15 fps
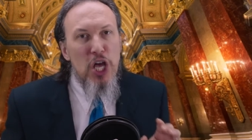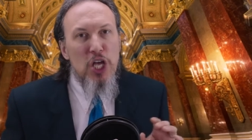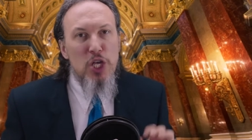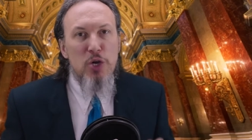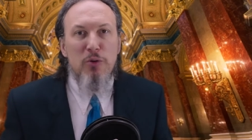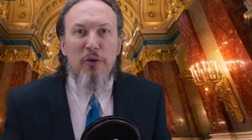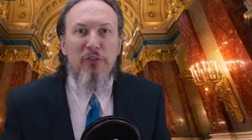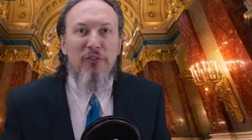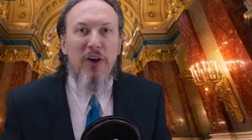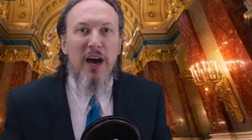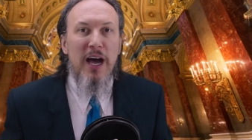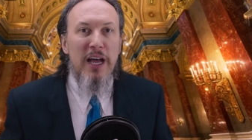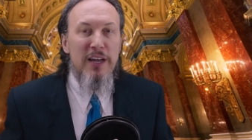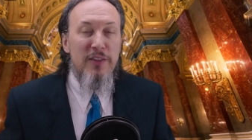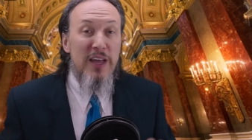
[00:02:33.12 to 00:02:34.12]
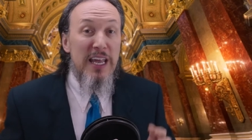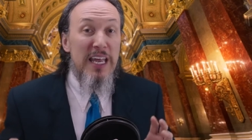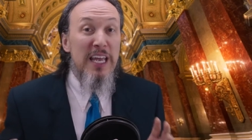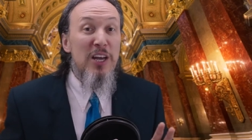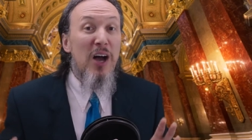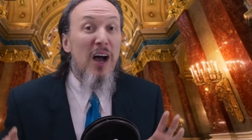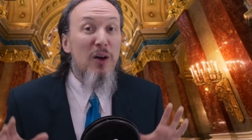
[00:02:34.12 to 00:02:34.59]
you will find that
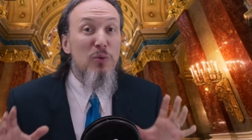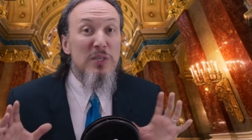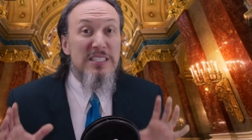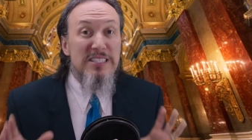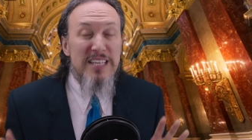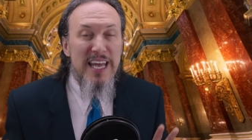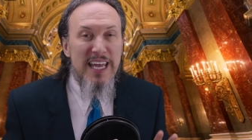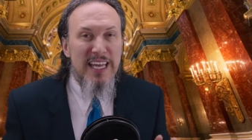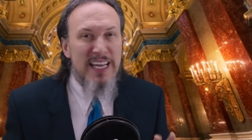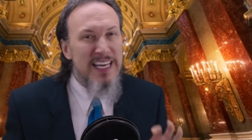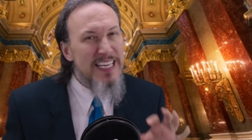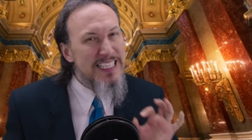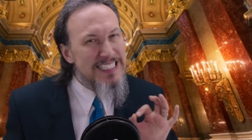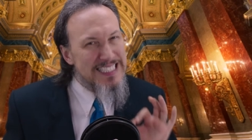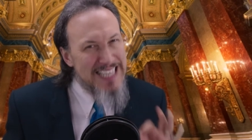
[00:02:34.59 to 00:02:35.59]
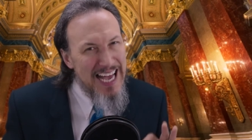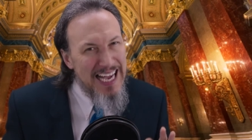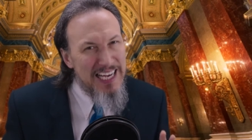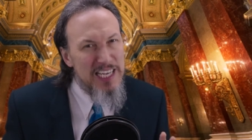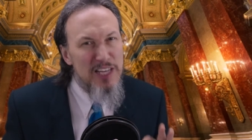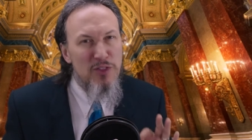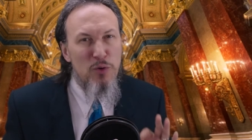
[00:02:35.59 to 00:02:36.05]
Enoch was taken
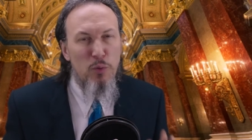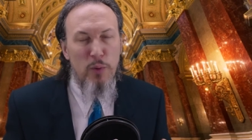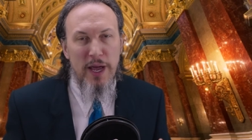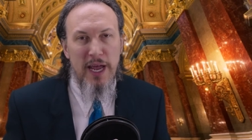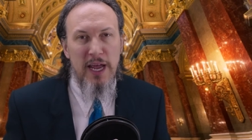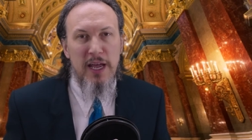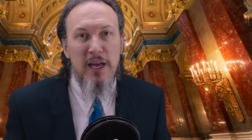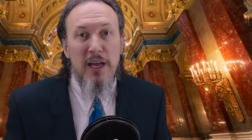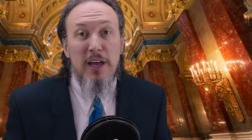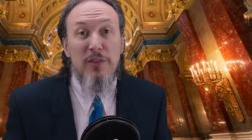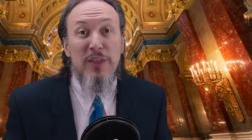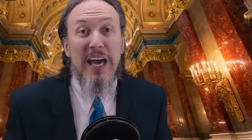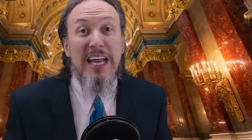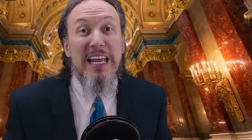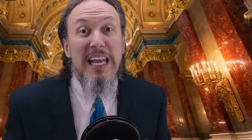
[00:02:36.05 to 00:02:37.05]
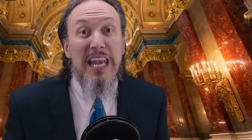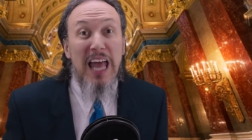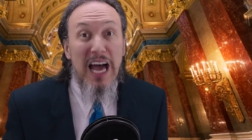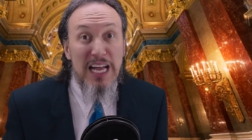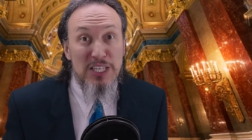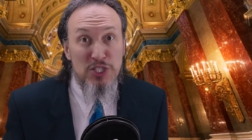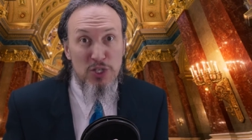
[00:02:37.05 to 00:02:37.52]
exactly the way that
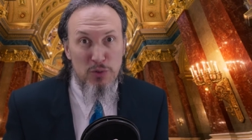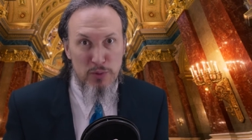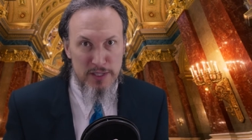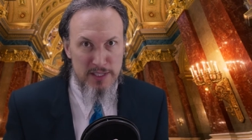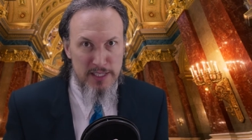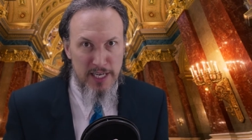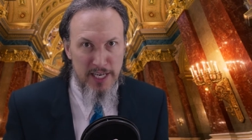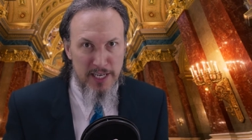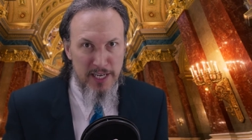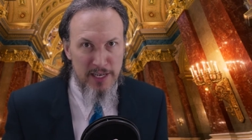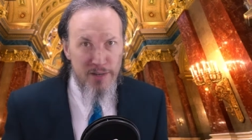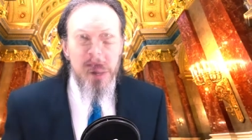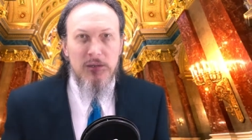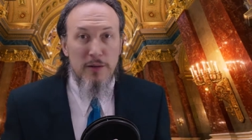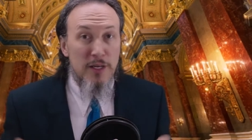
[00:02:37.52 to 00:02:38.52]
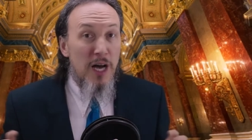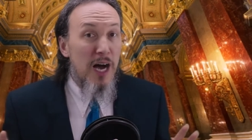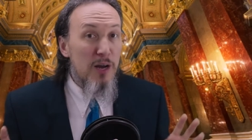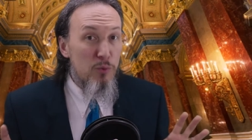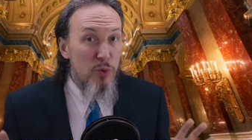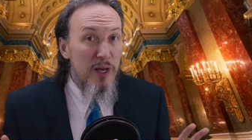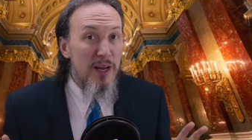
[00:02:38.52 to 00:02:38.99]
Elijah was taken.
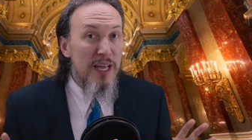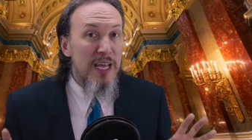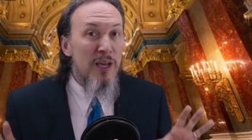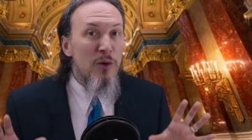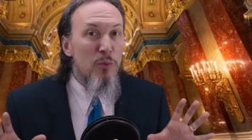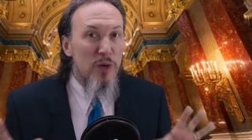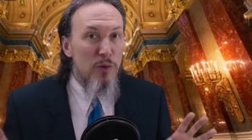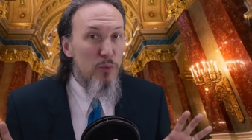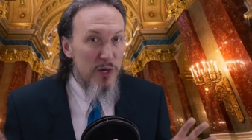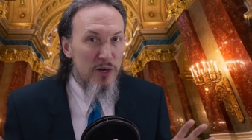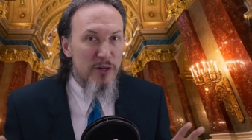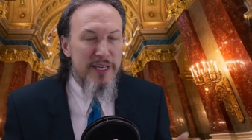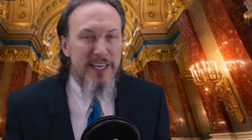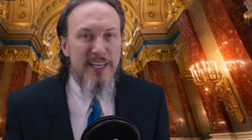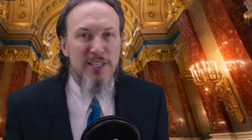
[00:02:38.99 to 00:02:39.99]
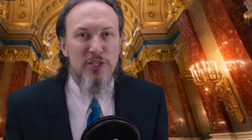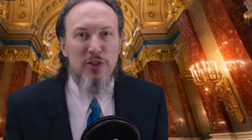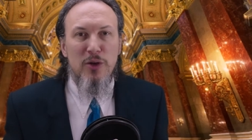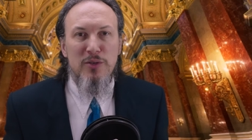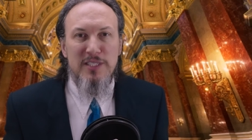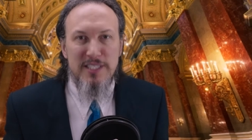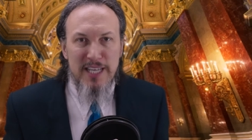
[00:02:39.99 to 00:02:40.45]
God willing, we will get into
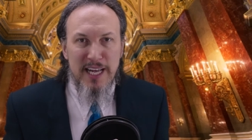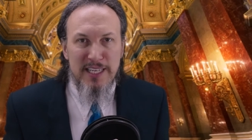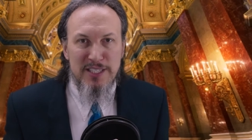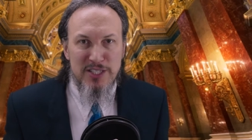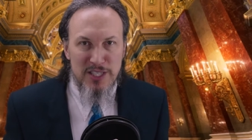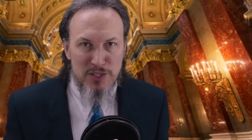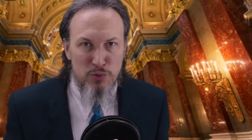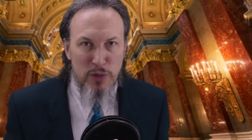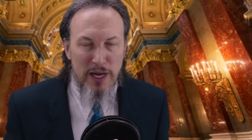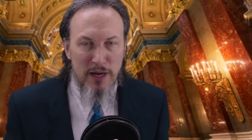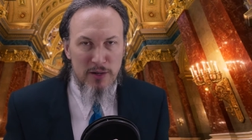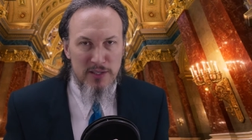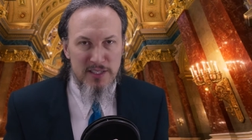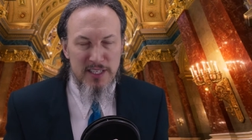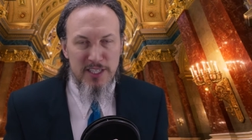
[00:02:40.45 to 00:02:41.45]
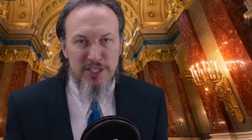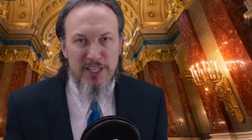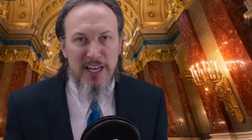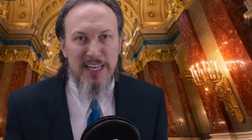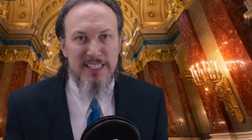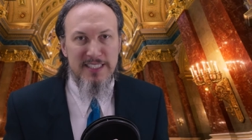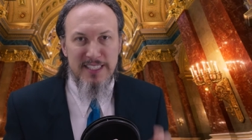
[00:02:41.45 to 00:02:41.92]
those texts as well, such
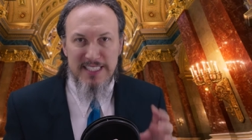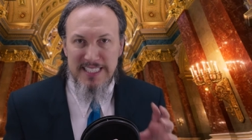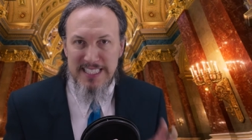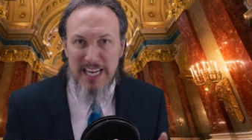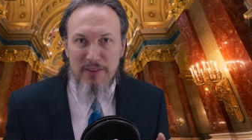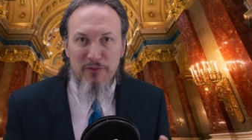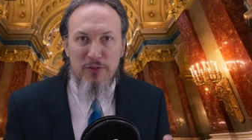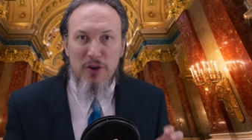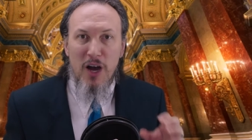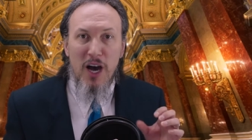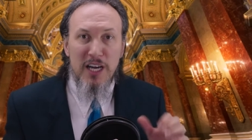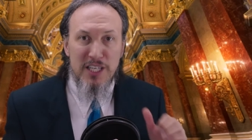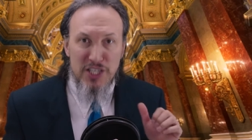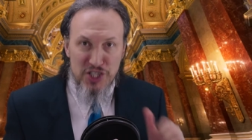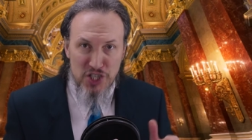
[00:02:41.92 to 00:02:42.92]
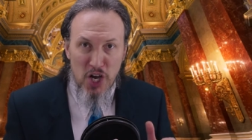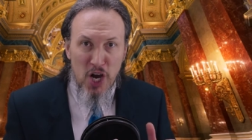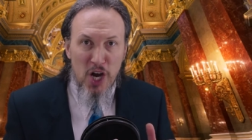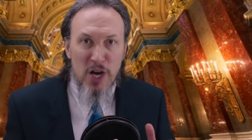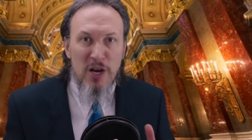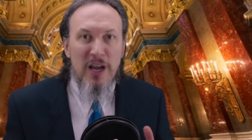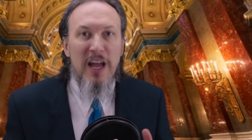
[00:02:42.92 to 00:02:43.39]
as the Sefer
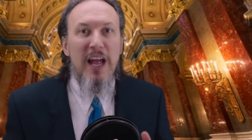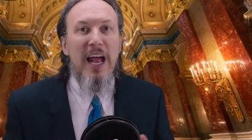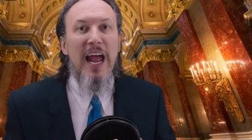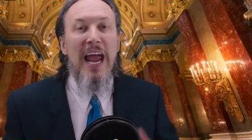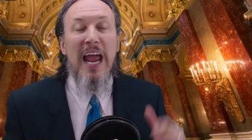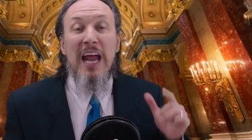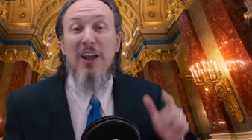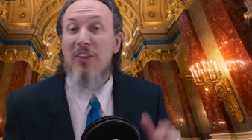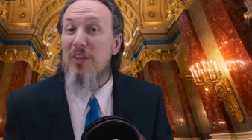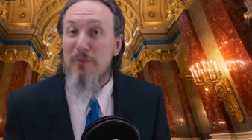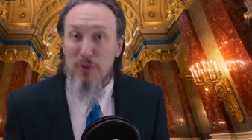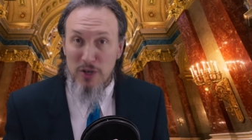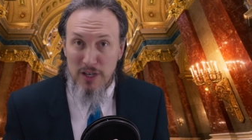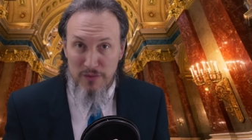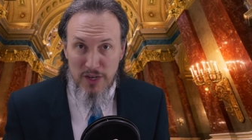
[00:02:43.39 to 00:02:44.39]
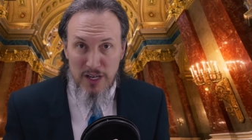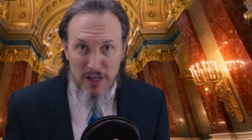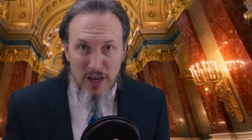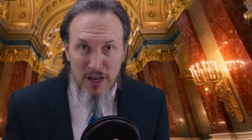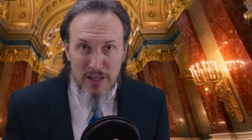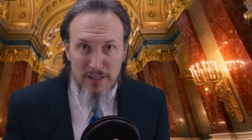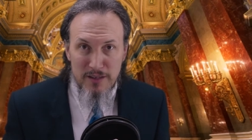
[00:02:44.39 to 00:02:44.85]
HaYashar and the Book of
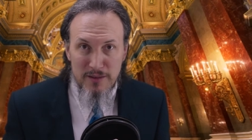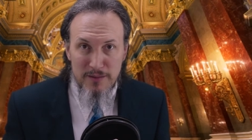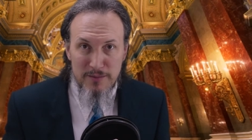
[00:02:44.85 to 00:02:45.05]
Enoch.